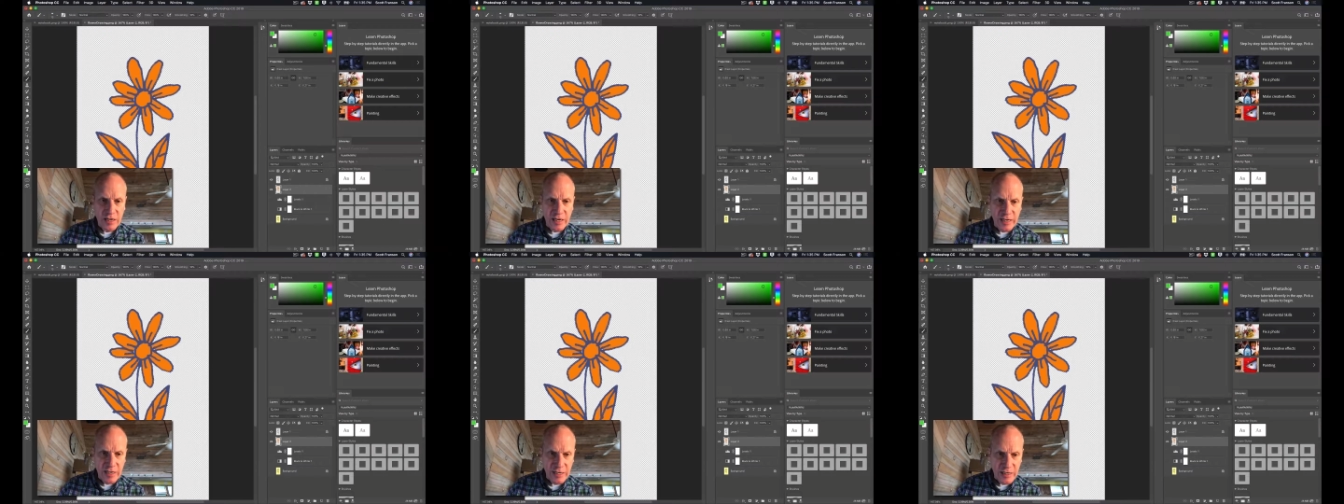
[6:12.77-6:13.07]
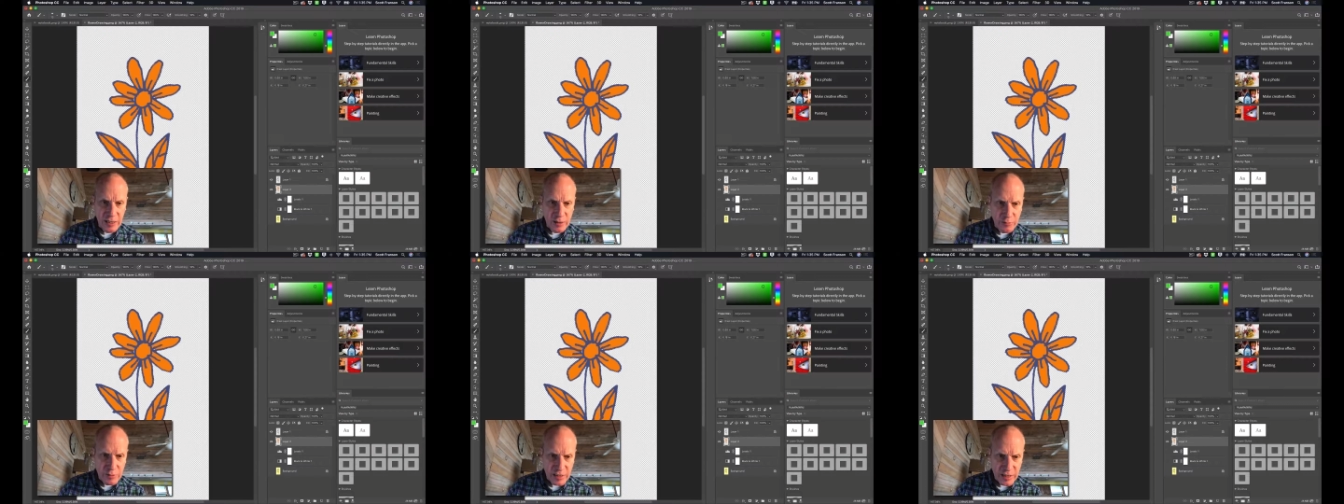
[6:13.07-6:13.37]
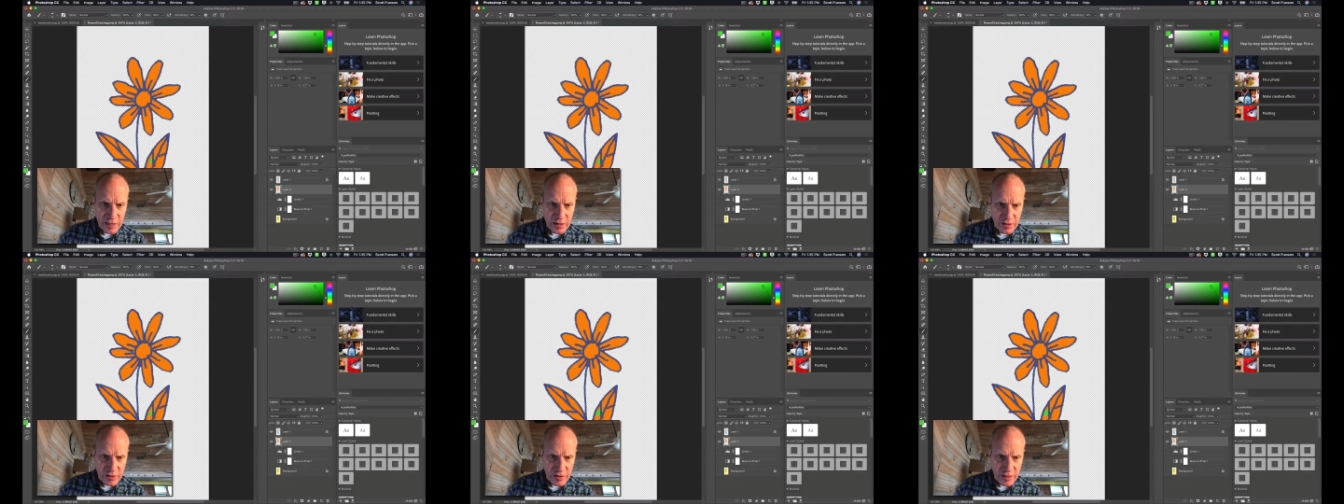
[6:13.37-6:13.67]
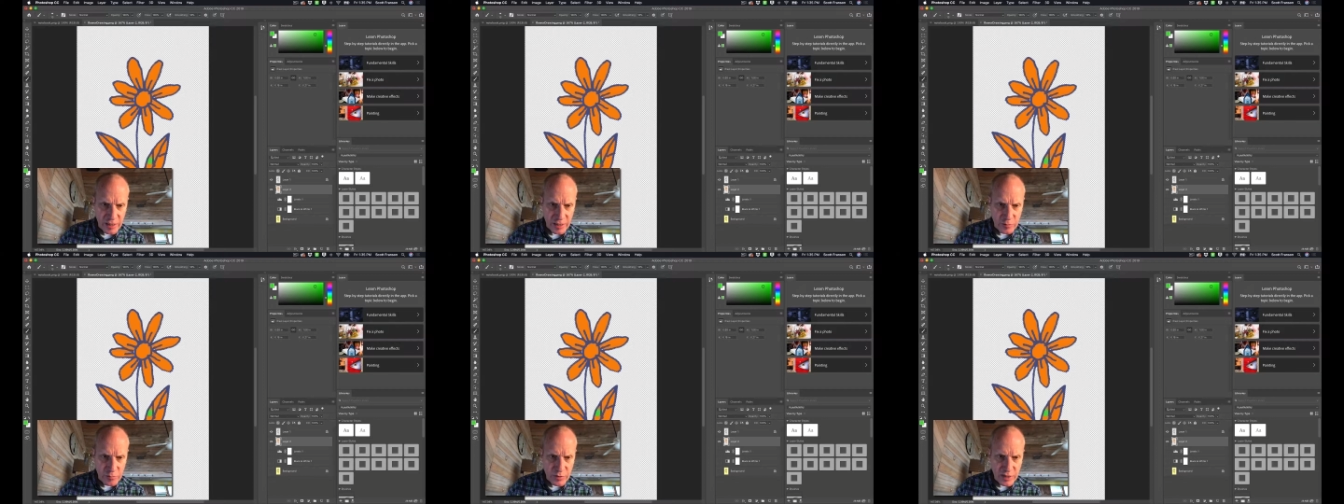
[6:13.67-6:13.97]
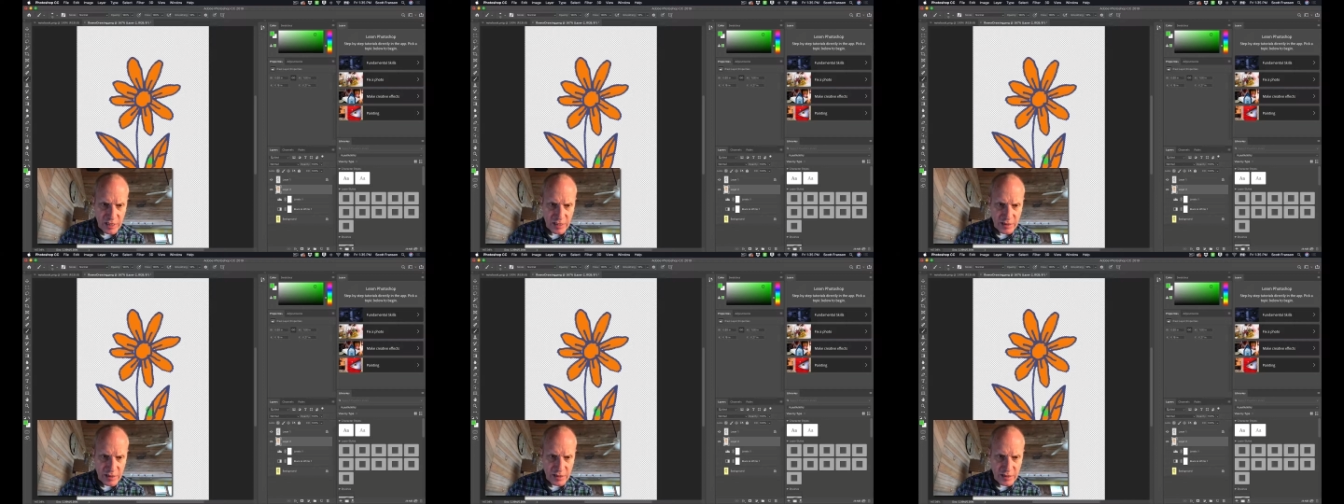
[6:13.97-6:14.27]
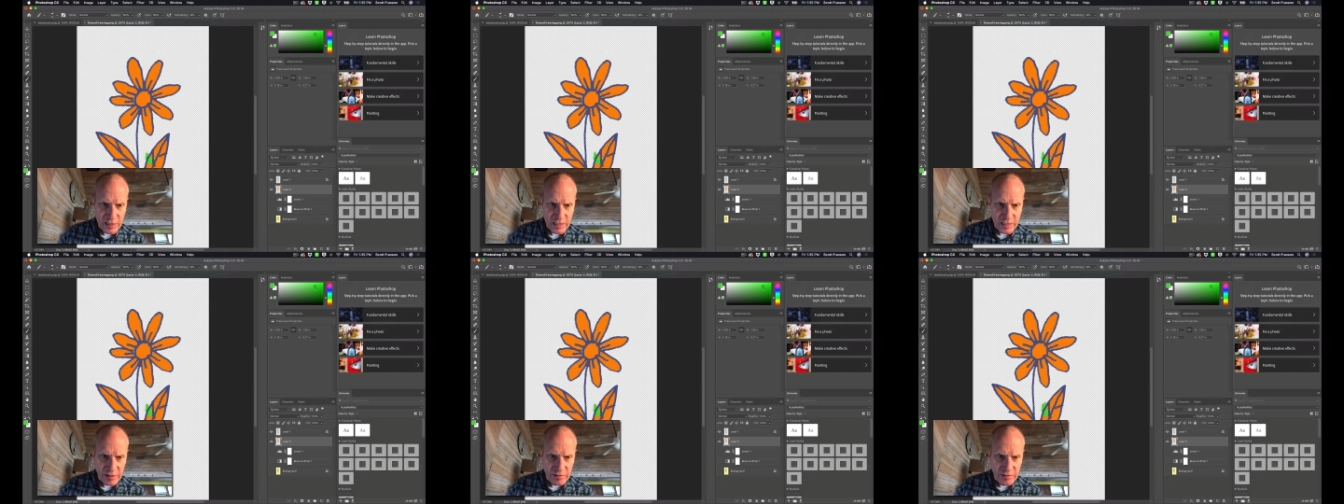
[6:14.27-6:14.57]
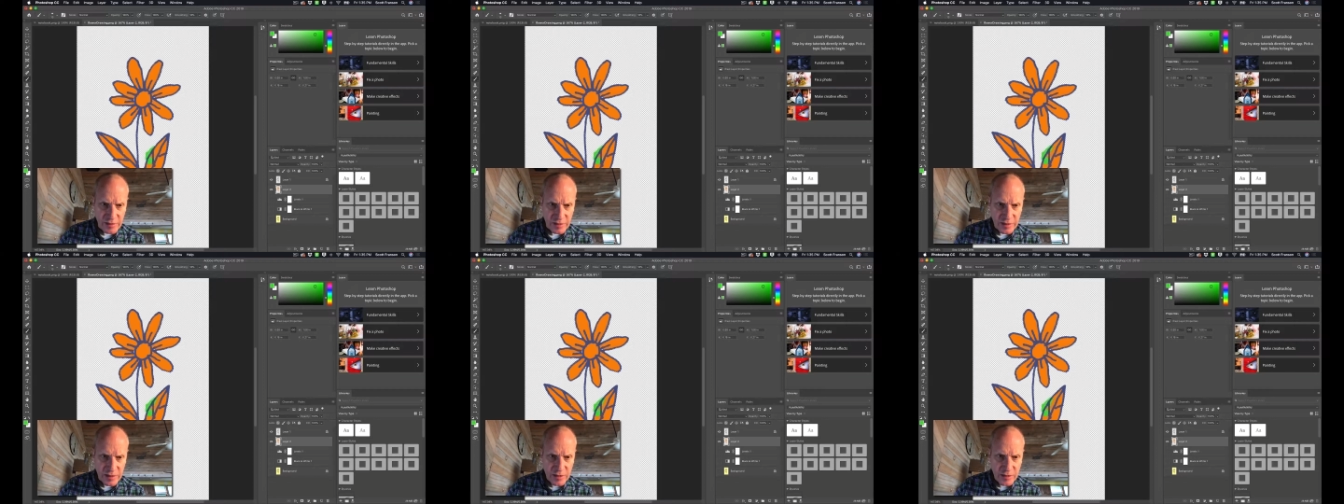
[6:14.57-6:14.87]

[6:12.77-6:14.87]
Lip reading: I can come in here and I can paint the leaves,